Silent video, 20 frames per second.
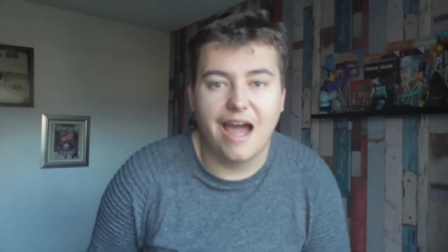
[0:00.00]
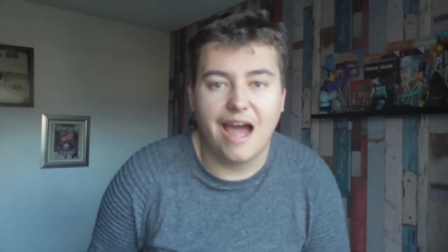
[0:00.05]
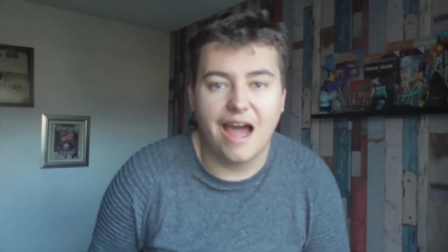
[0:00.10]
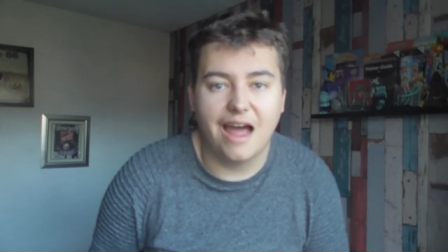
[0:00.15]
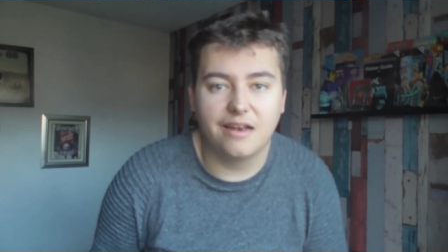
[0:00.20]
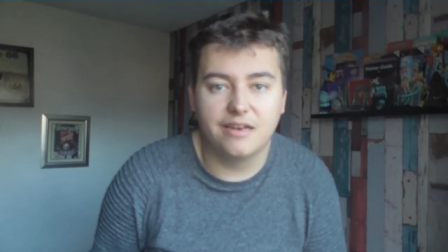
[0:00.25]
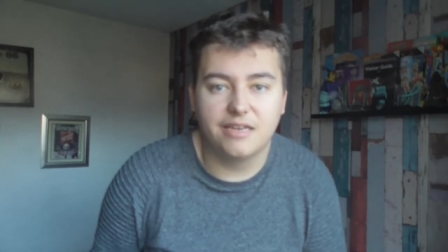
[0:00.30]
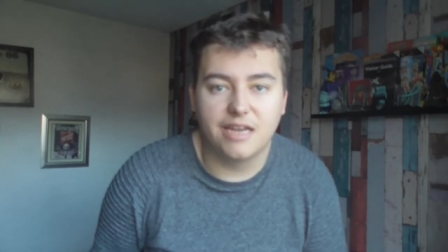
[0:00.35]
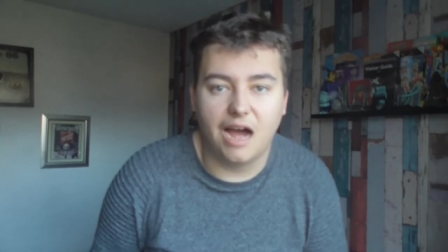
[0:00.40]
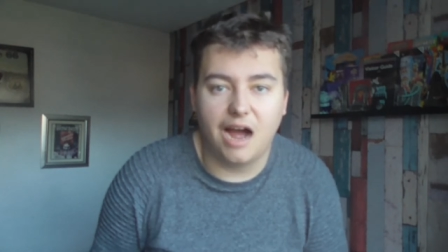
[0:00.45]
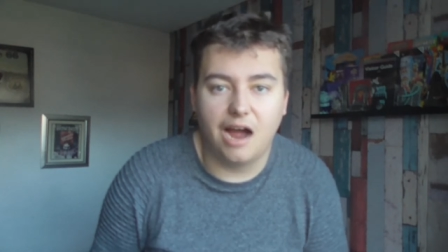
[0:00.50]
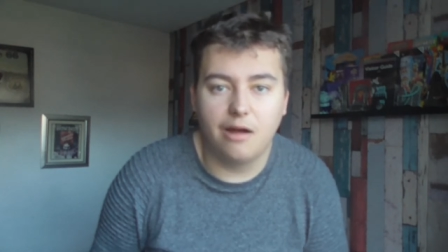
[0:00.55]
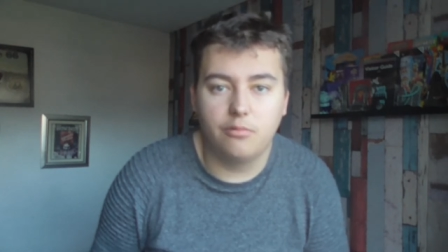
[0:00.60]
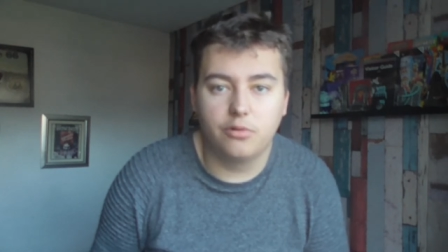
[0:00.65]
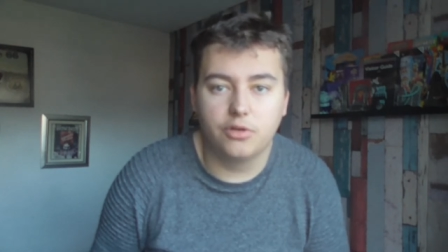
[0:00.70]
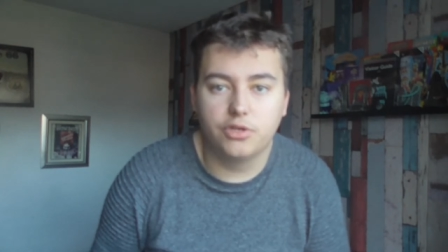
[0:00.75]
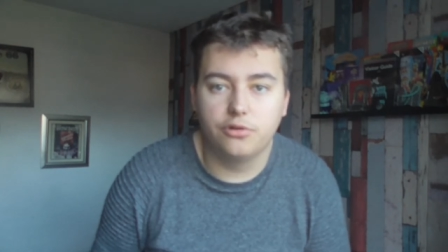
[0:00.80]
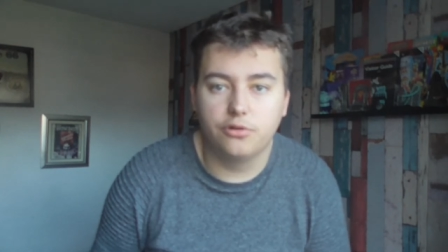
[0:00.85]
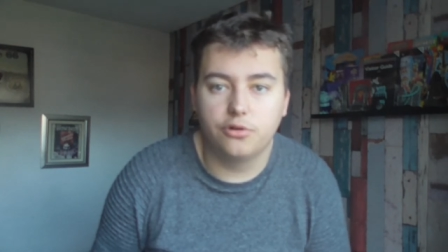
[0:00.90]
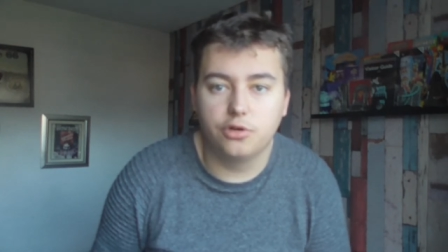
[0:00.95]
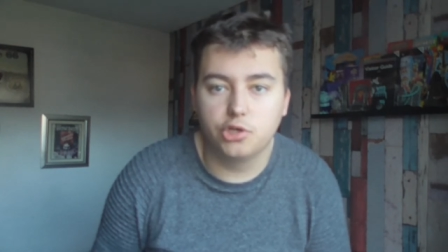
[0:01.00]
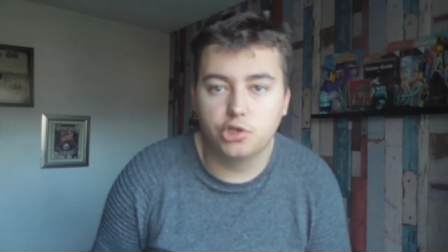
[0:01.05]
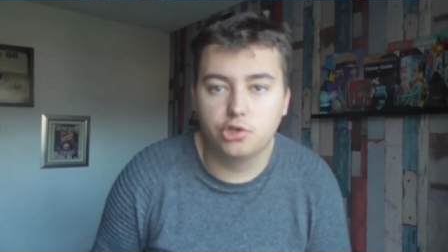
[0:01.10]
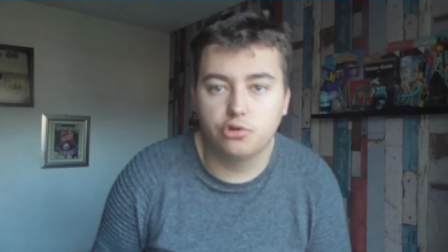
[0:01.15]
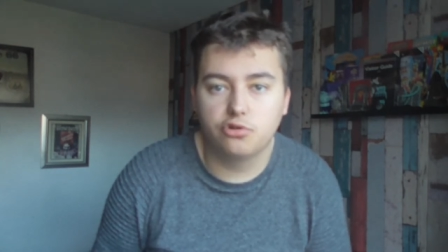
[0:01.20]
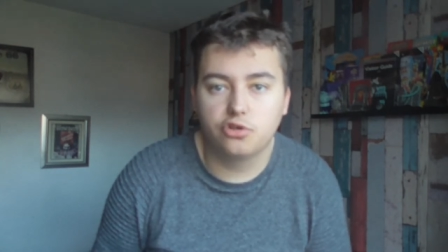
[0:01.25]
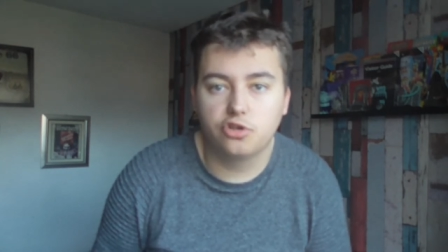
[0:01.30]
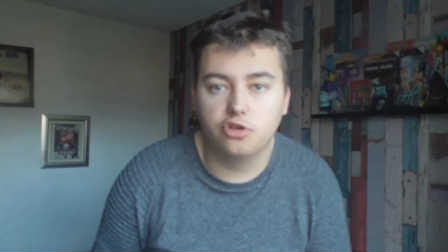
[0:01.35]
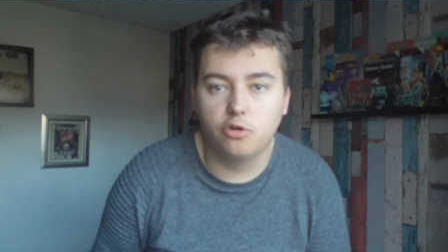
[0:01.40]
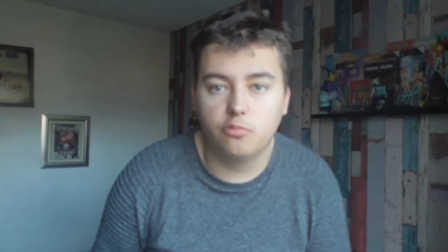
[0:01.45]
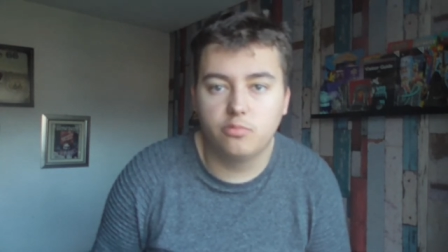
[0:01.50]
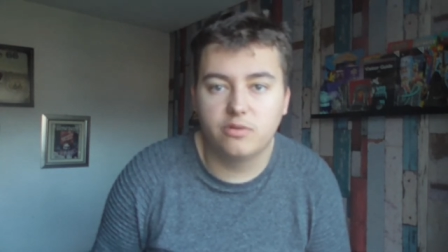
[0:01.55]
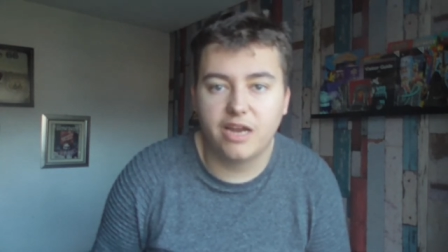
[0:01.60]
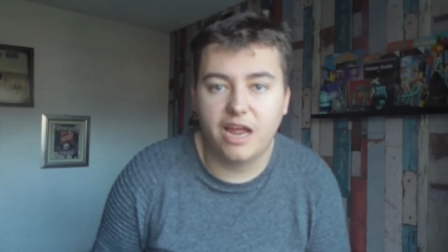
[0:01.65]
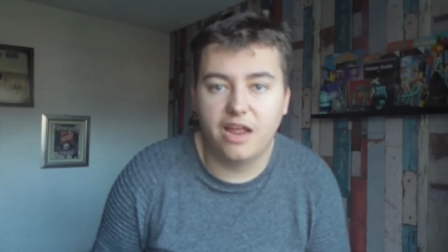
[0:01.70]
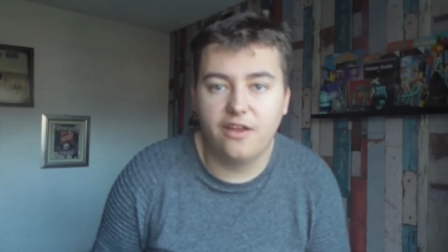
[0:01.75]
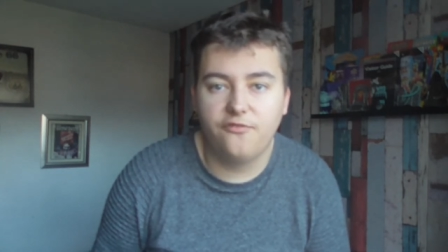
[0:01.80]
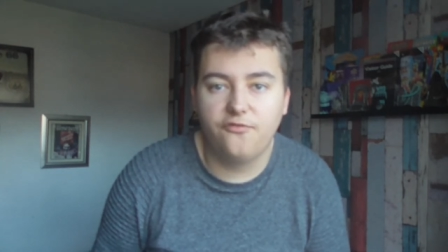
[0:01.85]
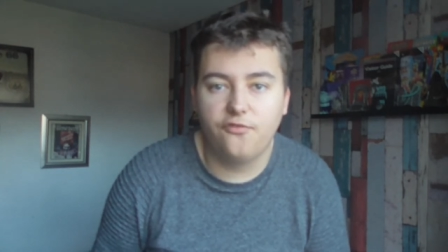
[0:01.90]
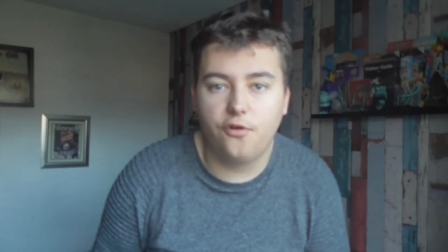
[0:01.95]
and I will do a construction
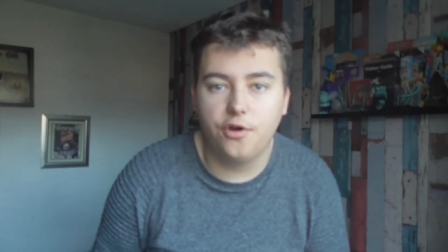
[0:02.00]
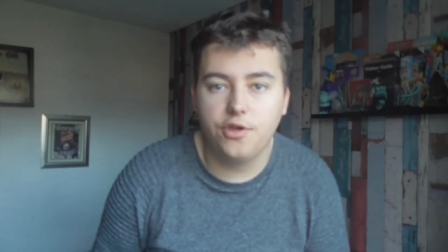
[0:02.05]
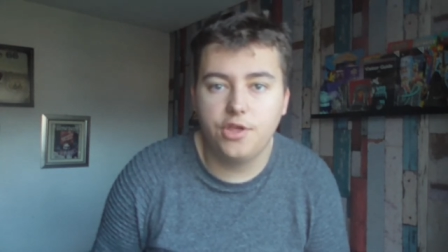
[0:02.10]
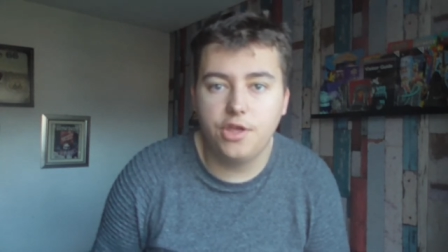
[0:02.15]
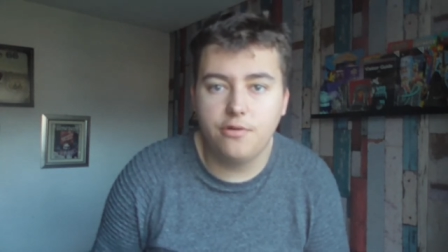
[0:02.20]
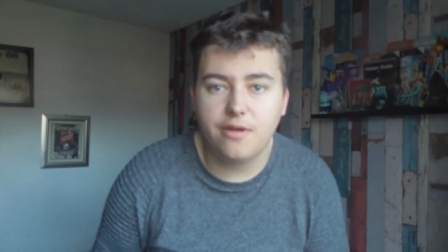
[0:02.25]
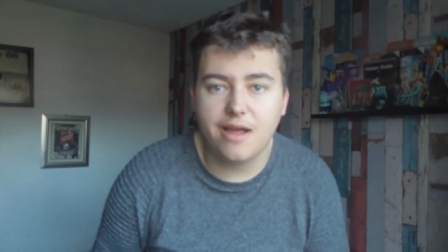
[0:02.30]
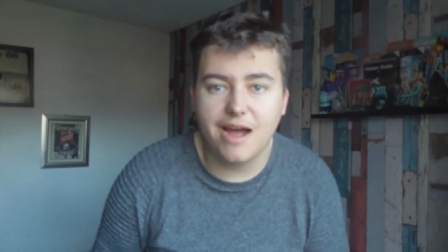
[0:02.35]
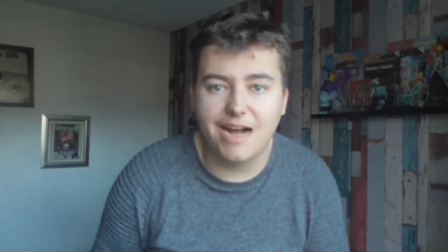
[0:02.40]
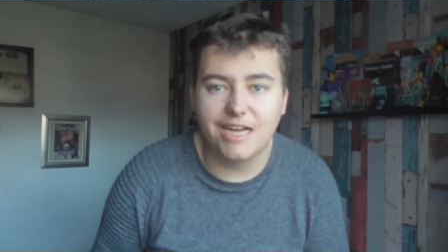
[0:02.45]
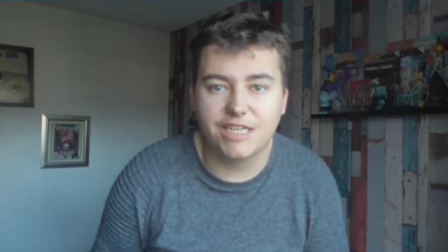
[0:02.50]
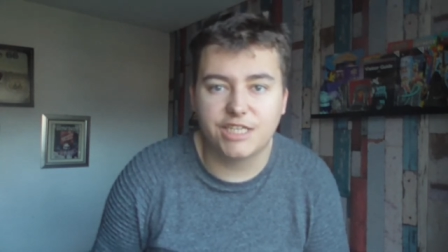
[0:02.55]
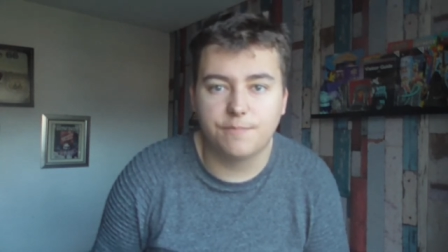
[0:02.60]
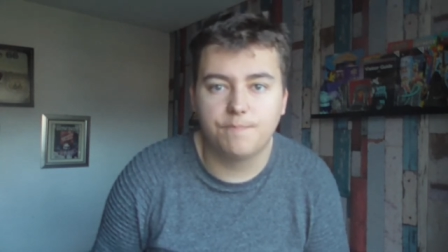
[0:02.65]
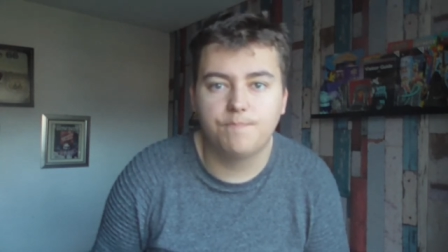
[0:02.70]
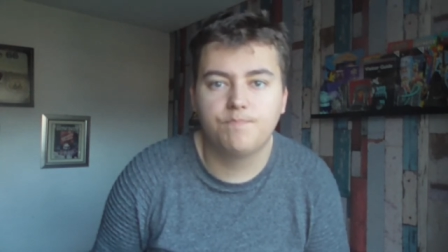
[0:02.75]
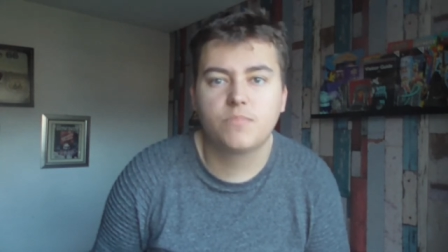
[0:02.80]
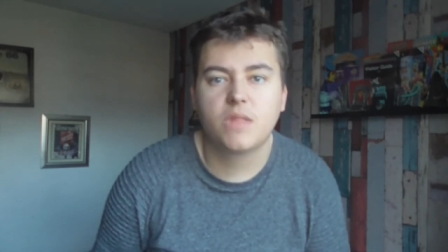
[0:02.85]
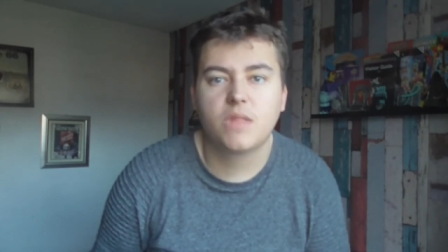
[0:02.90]
update for you guys.